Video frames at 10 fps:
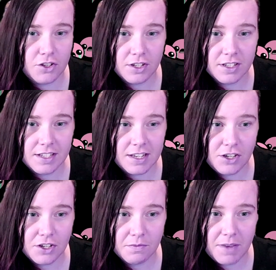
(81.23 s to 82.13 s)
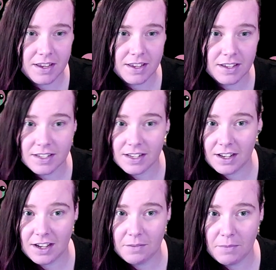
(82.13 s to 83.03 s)
see, you can make it
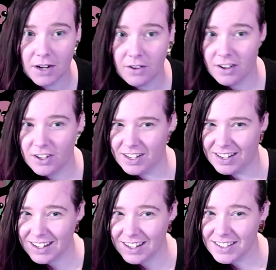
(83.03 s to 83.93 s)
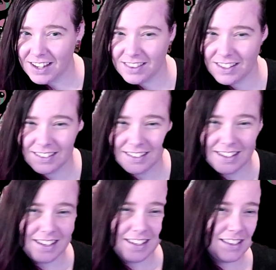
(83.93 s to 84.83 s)
background and it cuts out
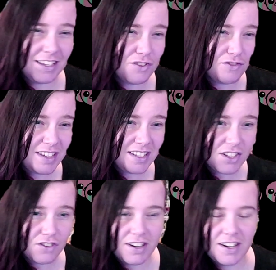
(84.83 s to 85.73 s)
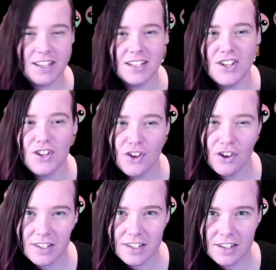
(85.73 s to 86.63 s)
the green screen. It's
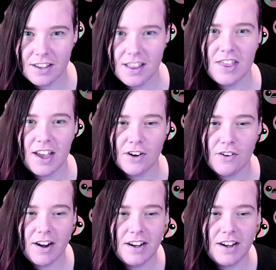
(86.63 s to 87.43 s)
not that great,